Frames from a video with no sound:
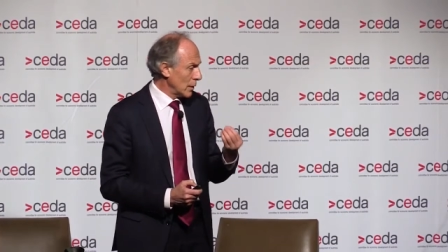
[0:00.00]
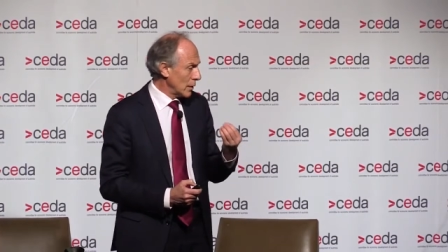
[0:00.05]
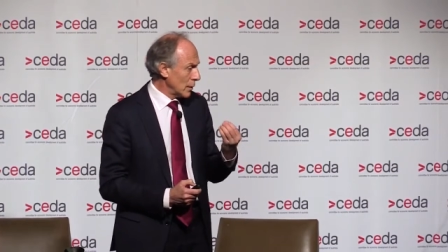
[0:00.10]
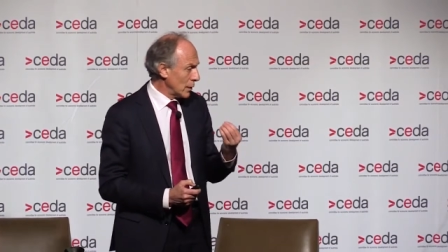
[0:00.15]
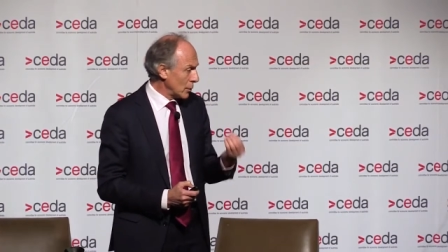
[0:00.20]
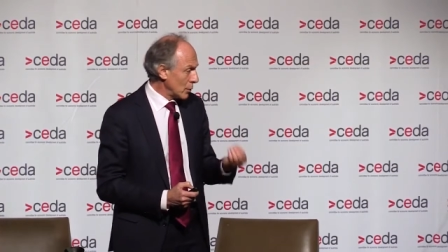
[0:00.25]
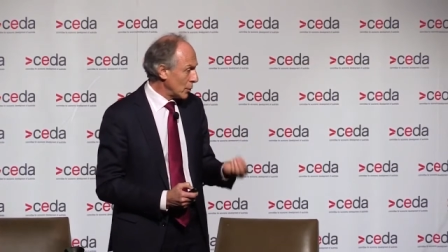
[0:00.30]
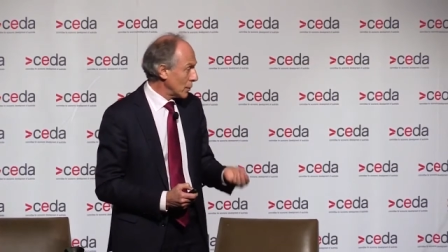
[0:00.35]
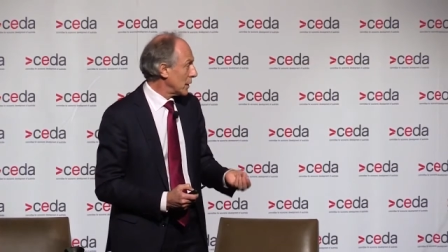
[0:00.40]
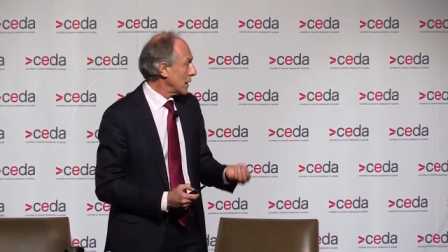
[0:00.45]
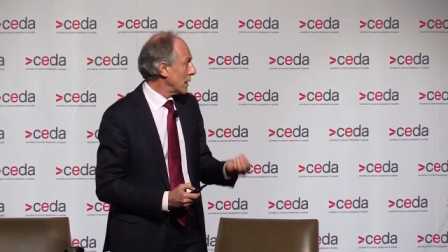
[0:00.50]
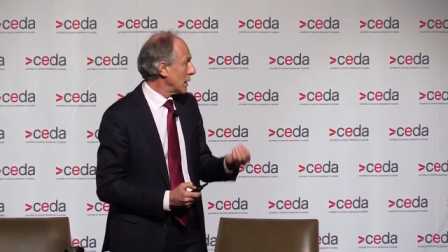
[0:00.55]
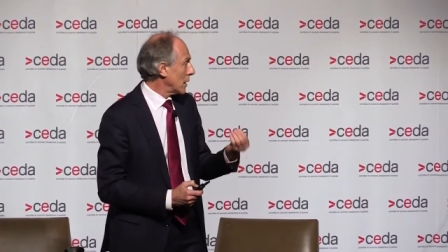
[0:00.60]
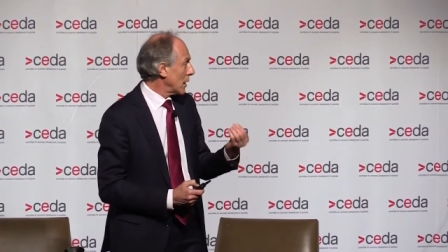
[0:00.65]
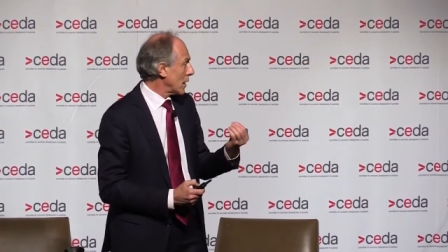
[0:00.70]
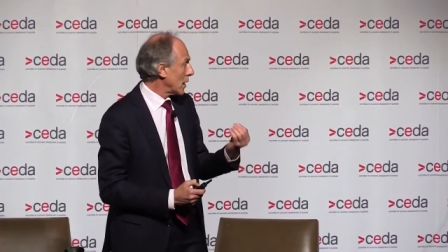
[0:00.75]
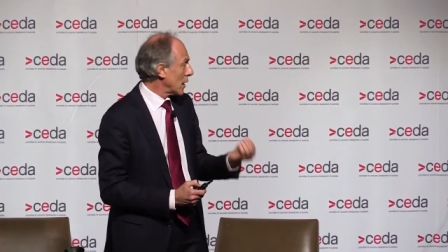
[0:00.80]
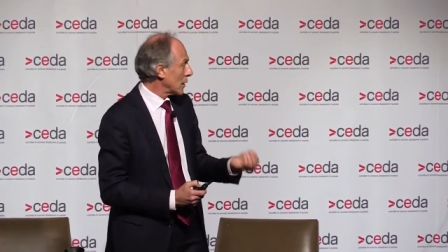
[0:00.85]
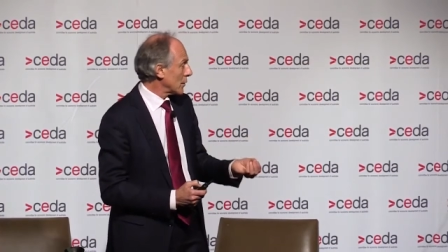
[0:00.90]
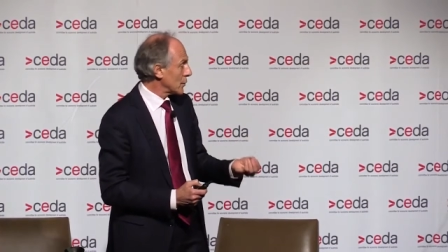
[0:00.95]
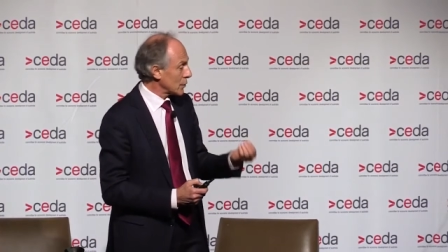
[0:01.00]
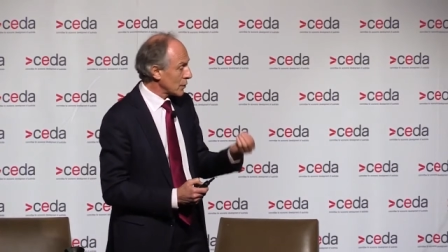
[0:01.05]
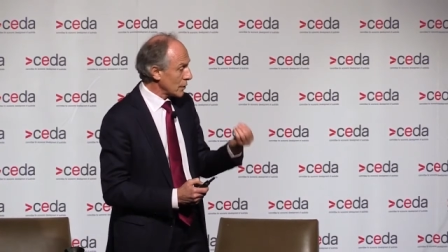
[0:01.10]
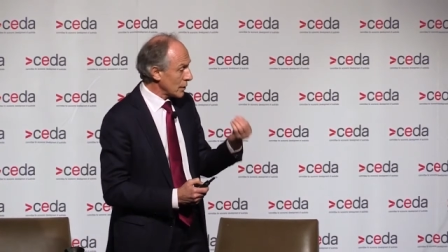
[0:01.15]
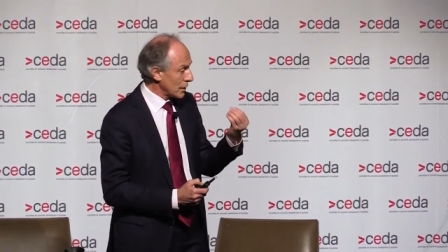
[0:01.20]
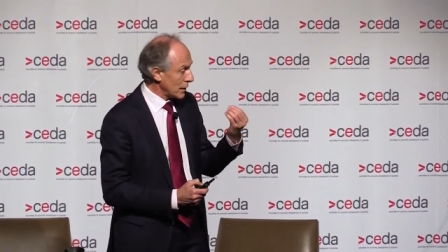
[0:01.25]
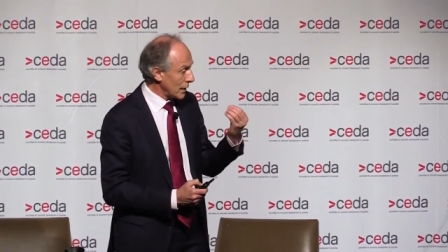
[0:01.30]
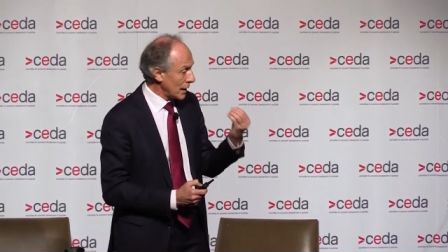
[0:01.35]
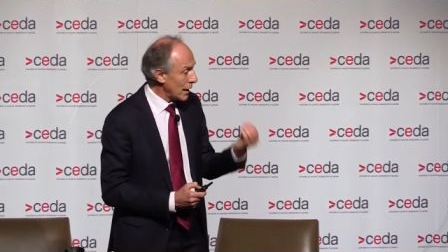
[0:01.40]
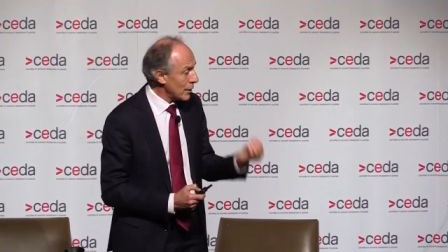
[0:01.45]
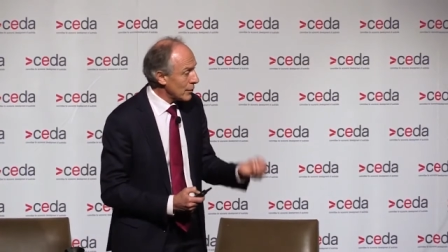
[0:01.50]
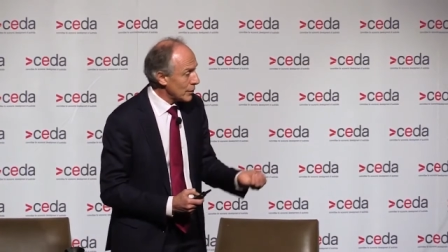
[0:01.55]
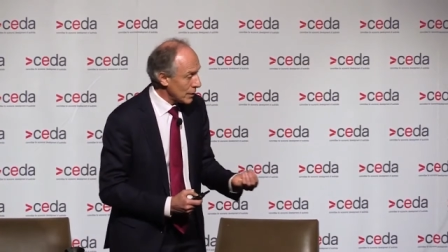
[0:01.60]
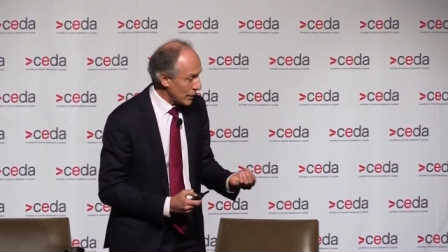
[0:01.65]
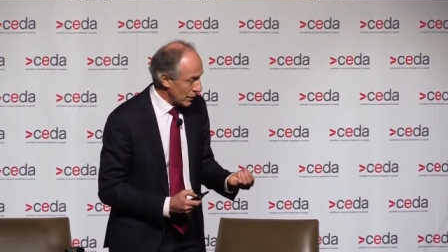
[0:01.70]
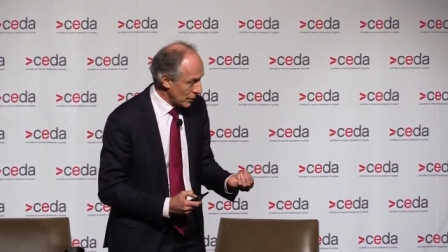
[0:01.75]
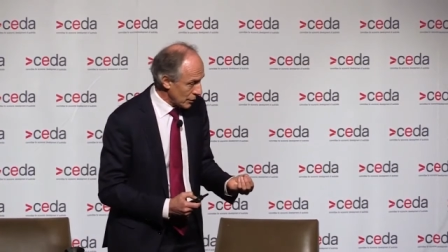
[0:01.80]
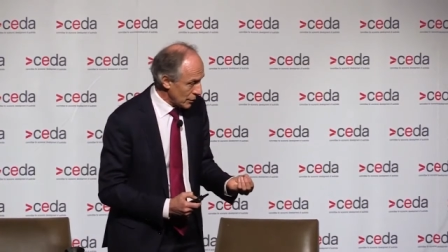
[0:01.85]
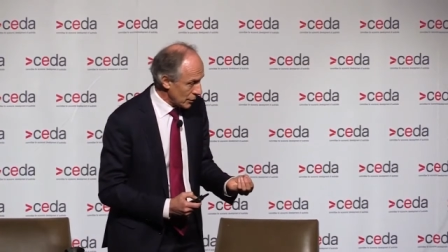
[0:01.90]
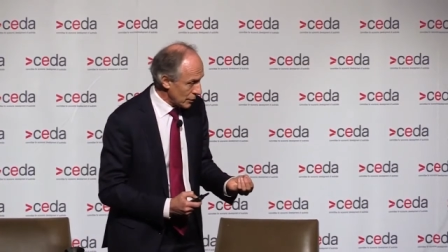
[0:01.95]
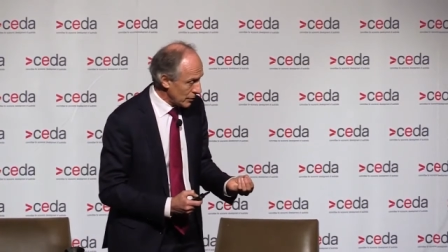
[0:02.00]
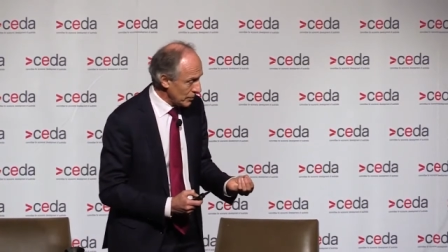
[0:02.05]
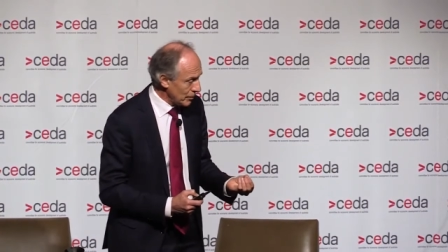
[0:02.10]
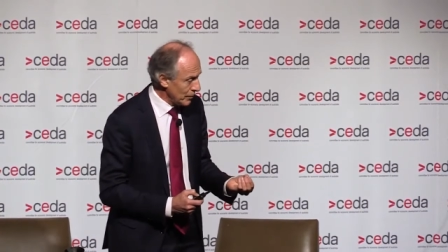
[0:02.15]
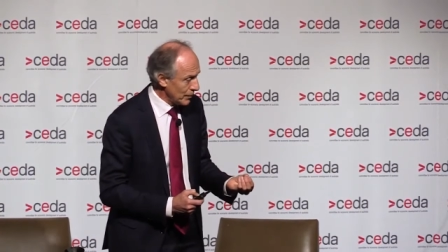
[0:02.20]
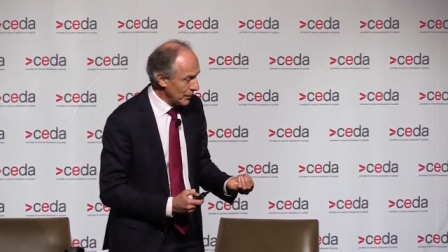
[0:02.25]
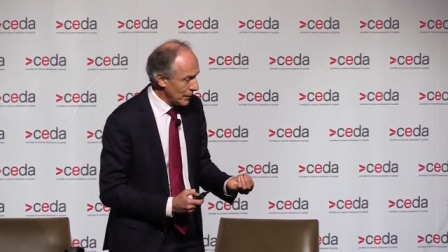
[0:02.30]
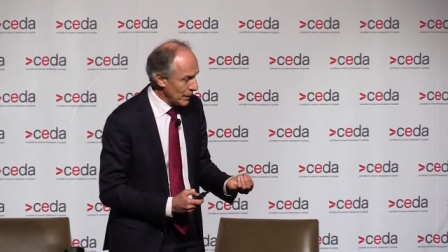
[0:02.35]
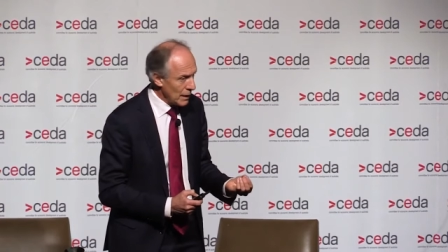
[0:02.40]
liquid hydrogen carrying ship,